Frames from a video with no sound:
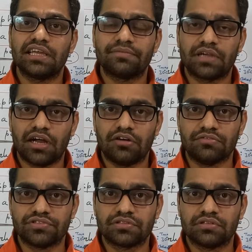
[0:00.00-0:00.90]
have
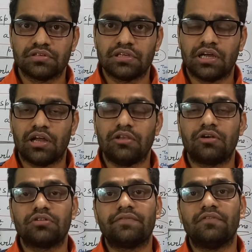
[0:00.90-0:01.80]
caused a
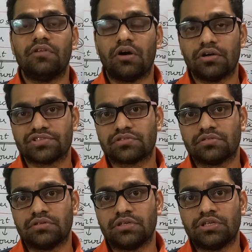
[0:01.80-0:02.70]
lot of loss
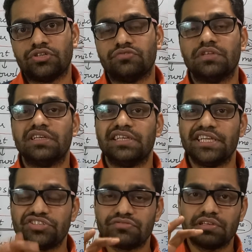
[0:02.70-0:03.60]
to the
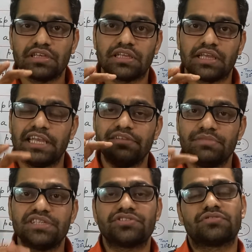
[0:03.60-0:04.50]
natural
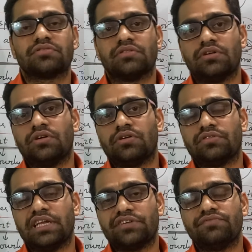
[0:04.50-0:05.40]
elements
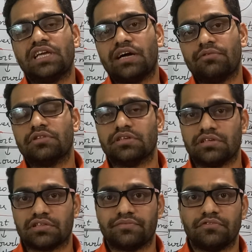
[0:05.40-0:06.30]
that we have on the
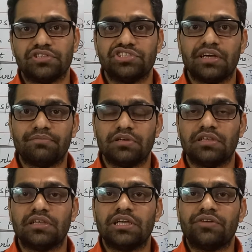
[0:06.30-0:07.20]
earth. For
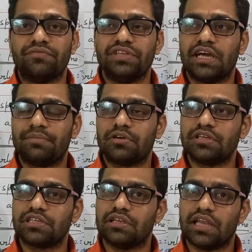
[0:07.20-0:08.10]
example, we have
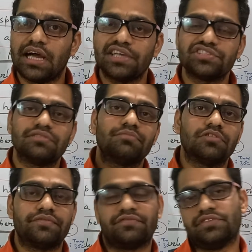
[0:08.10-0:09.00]
cut a large number
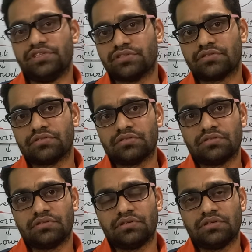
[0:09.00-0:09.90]
of trees.
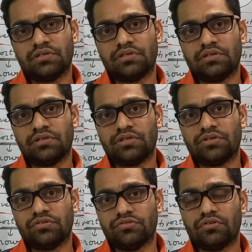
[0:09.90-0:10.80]

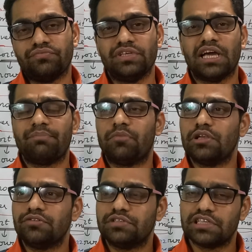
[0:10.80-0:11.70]
We have
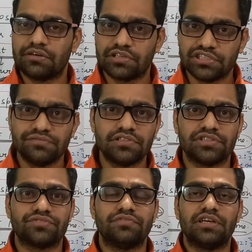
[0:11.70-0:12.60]
polluted our
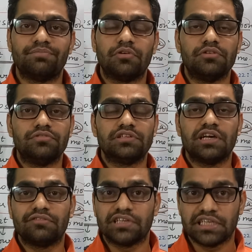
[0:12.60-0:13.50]
rivers, we have polluted
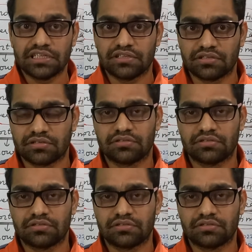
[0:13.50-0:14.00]
our air,